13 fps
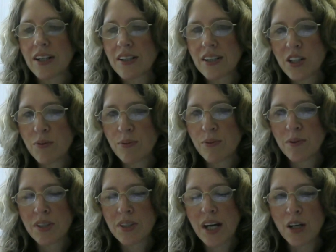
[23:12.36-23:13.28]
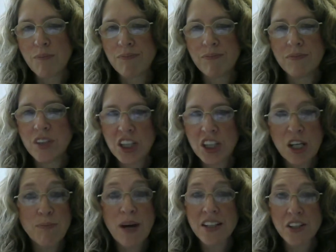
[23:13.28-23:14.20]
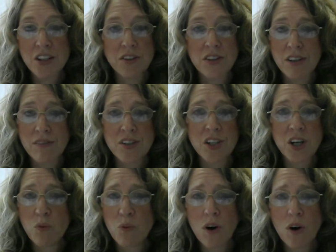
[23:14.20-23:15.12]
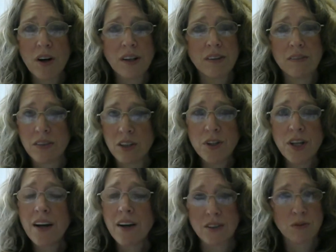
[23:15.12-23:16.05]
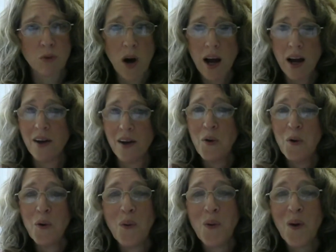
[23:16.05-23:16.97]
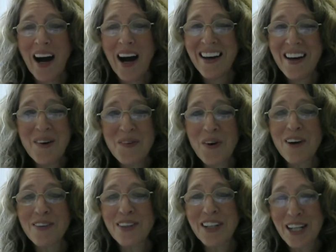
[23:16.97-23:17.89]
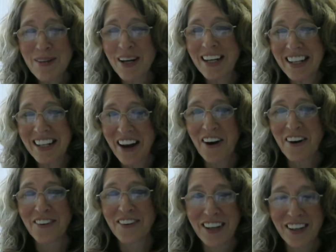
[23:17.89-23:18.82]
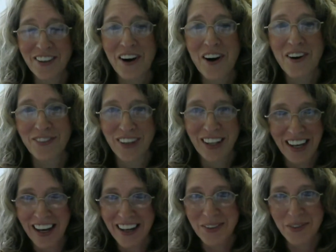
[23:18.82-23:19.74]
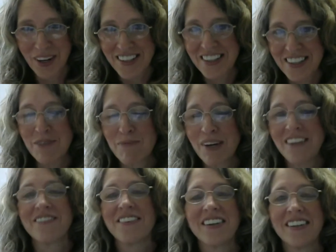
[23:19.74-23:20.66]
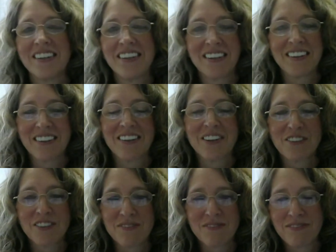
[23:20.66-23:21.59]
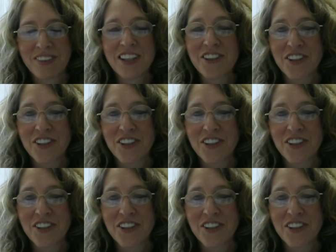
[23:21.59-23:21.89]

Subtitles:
teach people is how to just keep asking yourself, so what? Who cares? Why would anybody care that you're offering XYZ benefit or feature?